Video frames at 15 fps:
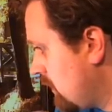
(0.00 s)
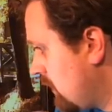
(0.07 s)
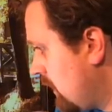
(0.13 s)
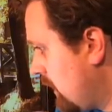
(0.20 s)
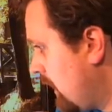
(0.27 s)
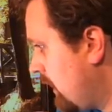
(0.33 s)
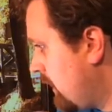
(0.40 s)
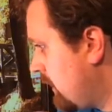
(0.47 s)

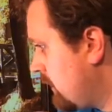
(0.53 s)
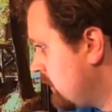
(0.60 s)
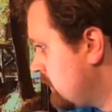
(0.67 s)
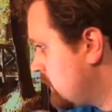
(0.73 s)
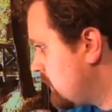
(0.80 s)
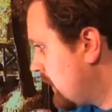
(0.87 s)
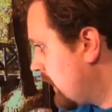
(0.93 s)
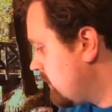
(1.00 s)

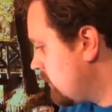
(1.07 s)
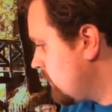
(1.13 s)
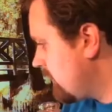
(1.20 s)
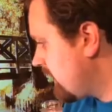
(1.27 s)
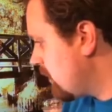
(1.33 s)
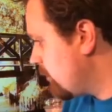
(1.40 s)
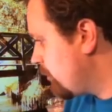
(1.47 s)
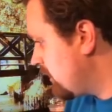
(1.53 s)
And I don't know if
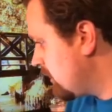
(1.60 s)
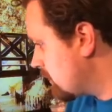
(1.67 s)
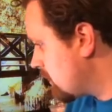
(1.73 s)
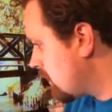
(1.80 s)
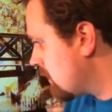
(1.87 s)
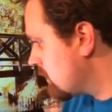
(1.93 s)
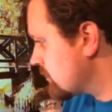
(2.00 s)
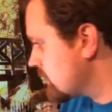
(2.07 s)
Eric Peter
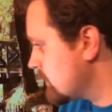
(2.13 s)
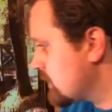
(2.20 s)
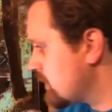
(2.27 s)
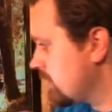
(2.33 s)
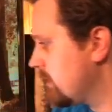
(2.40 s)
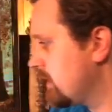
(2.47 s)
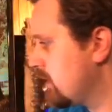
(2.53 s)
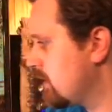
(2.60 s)
Carlson's still
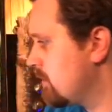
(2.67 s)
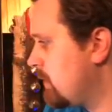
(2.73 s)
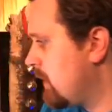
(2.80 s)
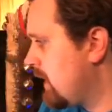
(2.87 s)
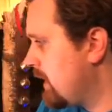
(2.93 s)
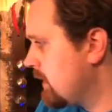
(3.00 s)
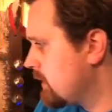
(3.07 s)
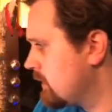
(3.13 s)
here, or
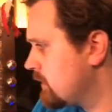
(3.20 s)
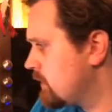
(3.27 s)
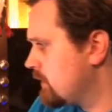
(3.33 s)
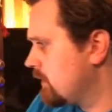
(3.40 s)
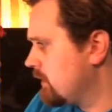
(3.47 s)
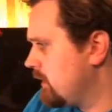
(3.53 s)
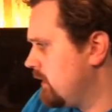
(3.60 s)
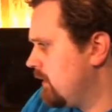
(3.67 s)
Monica's still
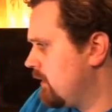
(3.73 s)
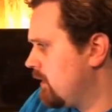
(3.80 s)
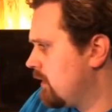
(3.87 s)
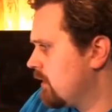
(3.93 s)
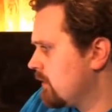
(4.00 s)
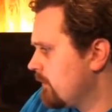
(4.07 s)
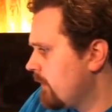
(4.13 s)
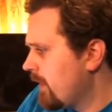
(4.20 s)
here.
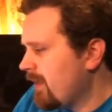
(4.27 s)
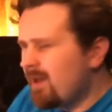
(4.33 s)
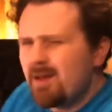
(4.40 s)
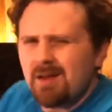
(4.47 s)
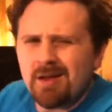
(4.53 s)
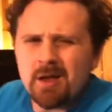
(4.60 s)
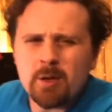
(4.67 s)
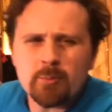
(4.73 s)

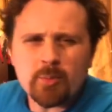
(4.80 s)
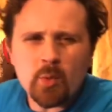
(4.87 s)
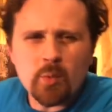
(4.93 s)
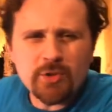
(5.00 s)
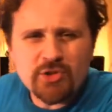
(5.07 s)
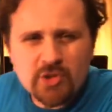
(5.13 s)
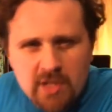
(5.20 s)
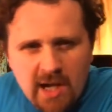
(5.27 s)
But would
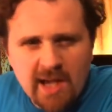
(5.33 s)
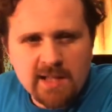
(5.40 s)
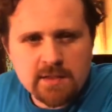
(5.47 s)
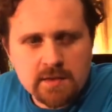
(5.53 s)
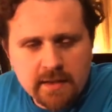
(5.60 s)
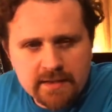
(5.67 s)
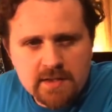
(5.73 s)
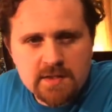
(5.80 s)
you guys
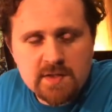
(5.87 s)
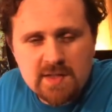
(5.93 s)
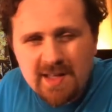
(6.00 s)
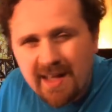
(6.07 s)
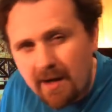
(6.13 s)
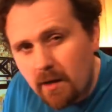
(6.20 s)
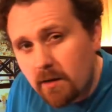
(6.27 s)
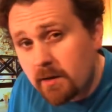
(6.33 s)
like to see
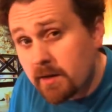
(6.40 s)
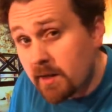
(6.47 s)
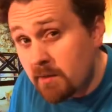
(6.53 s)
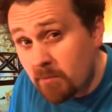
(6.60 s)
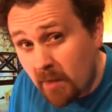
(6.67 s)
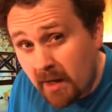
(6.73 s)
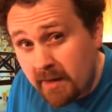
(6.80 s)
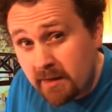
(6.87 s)
Eric and
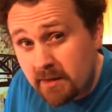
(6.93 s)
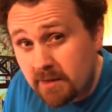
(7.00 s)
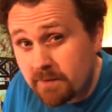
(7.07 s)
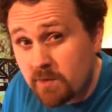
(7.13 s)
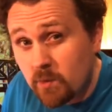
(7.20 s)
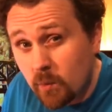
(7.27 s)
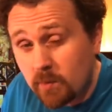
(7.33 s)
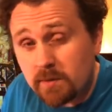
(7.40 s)
Monica? If
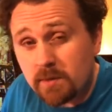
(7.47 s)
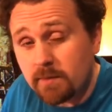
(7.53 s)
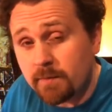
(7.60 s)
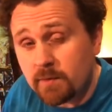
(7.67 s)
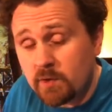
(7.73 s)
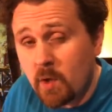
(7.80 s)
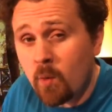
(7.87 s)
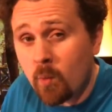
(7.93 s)
you if you
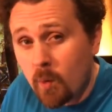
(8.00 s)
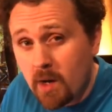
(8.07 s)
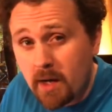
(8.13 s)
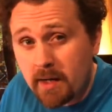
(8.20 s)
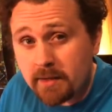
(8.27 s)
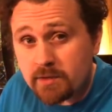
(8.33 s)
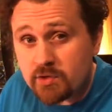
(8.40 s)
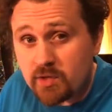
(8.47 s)
don't
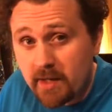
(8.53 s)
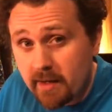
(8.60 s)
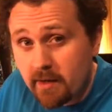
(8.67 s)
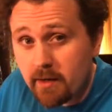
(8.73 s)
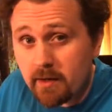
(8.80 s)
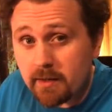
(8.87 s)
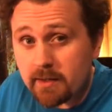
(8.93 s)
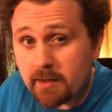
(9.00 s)
watch
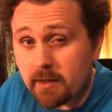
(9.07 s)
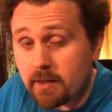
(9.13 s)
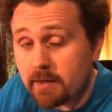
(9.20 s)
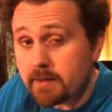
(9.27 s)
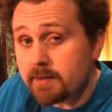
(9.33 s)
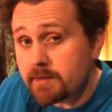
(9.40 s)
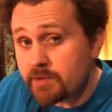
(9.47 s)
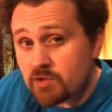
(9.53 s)
Eric, uh,
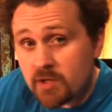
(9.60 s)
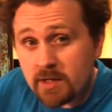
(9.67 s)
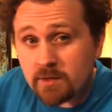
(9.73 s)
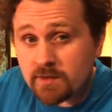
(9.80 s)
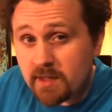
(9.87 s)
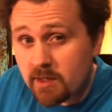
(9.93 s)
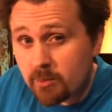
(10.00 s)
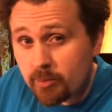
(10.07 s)
his channel is
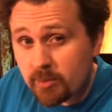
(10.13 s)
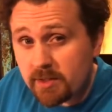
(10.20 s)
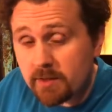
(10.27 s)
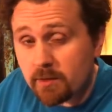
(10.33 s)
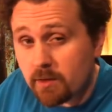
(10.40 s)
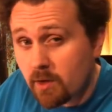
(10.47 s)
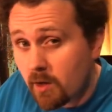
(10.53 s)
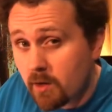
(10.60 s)
Eric Peter
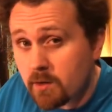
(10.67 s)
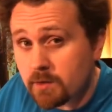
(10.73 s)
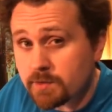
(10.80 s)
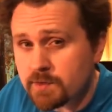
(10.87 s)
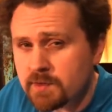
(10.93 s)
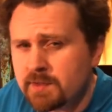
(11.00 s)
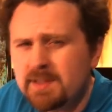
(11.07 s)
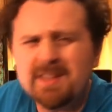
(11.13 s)
Carlson.